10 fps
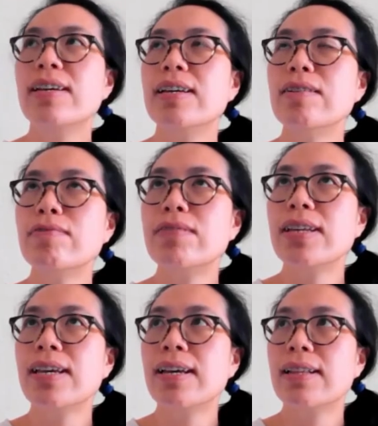if
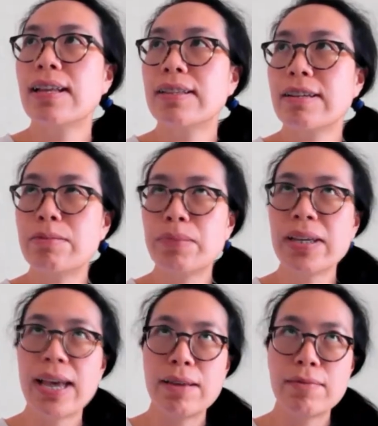the, like these
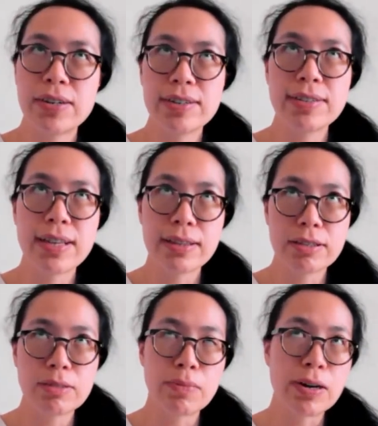behaviors that the
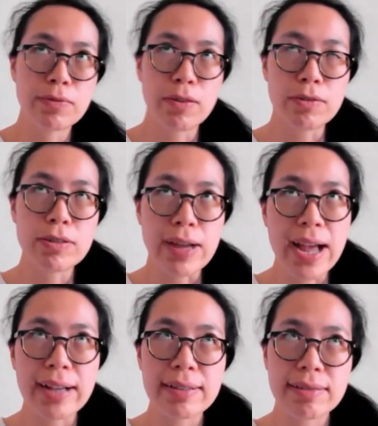smartphone
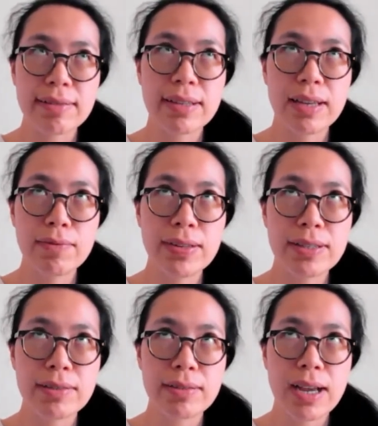tracks, if
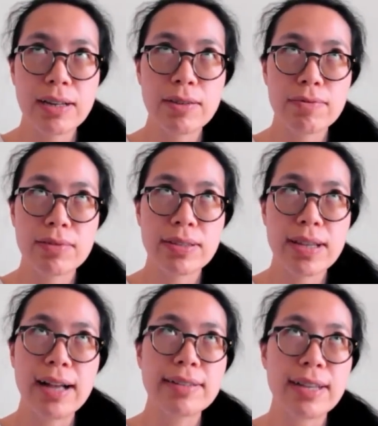it's kind of
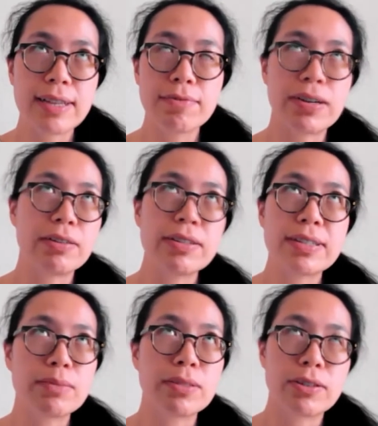tells us very
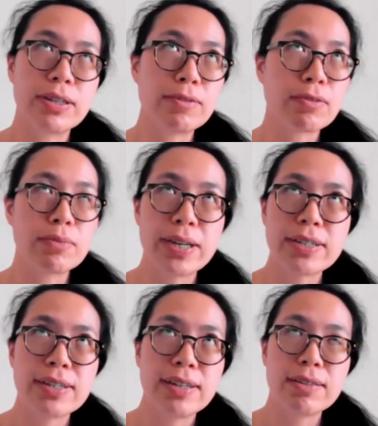similar
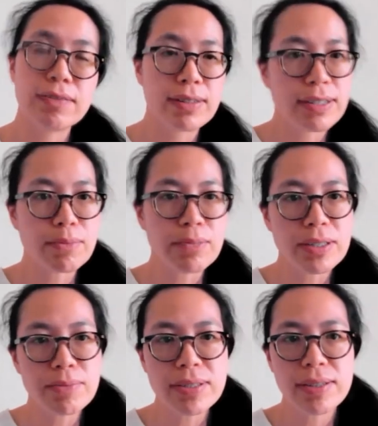information to the
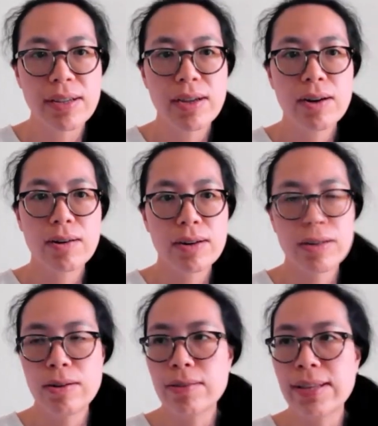symptoms,
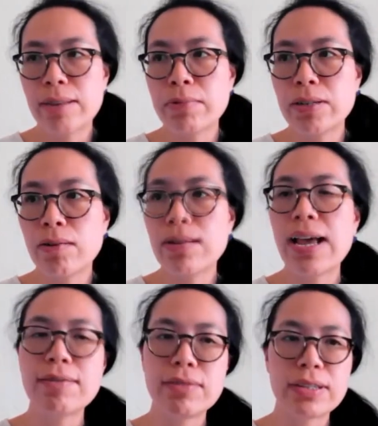you know, then we don't
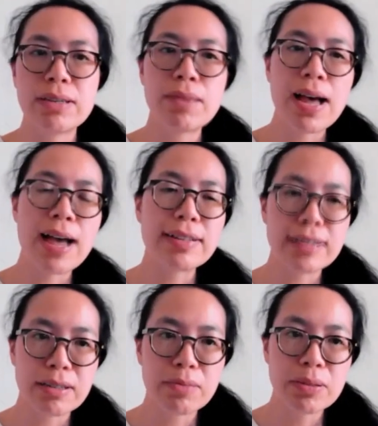have to keep
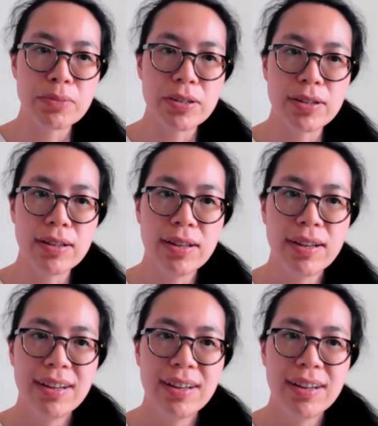asking people,